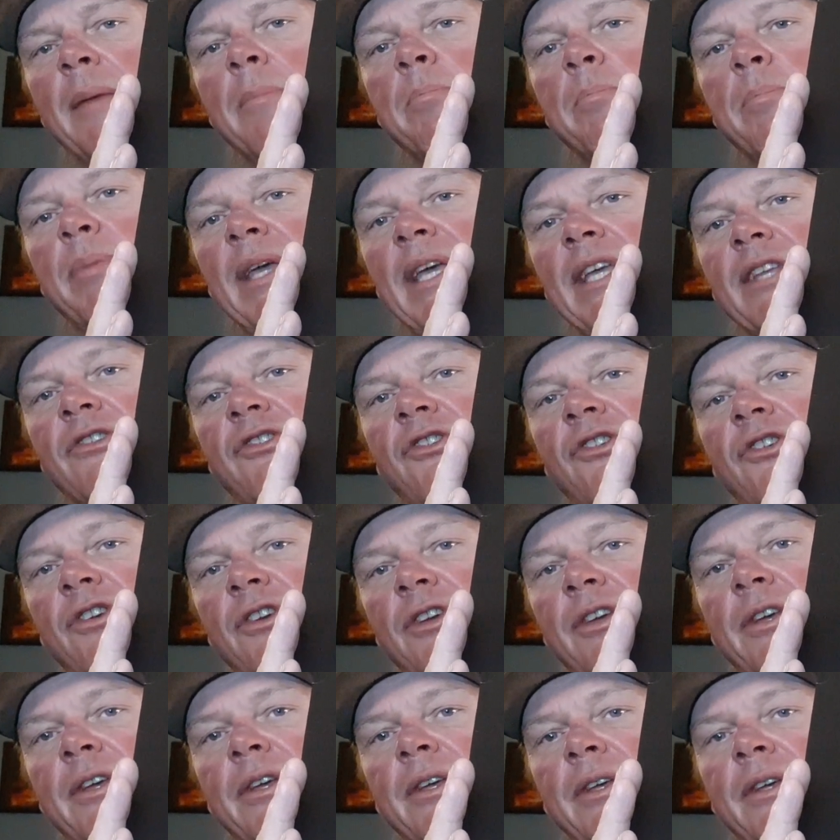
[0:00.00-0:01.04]
Bitch,
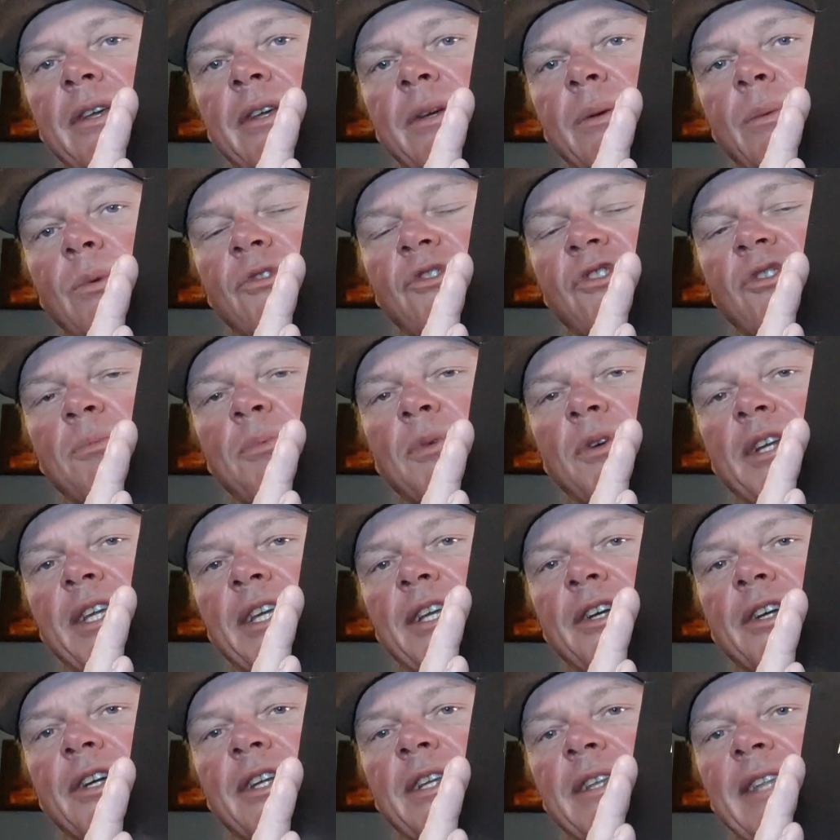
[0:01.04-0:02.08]
which is pretty
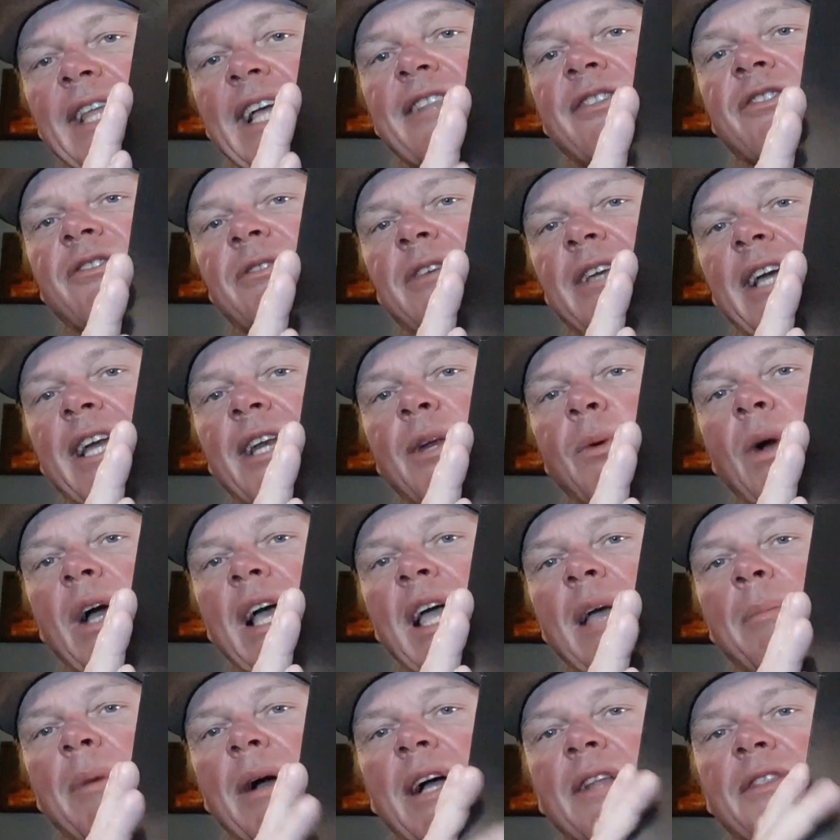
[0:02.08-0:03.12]
good. That's kind of why
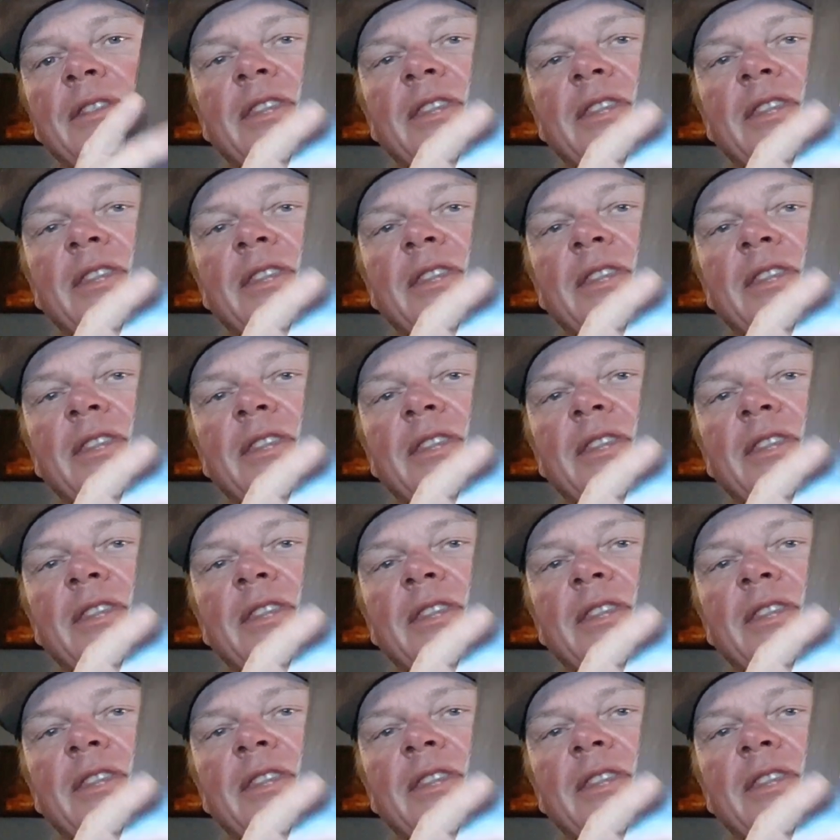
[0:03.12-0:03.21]
I bought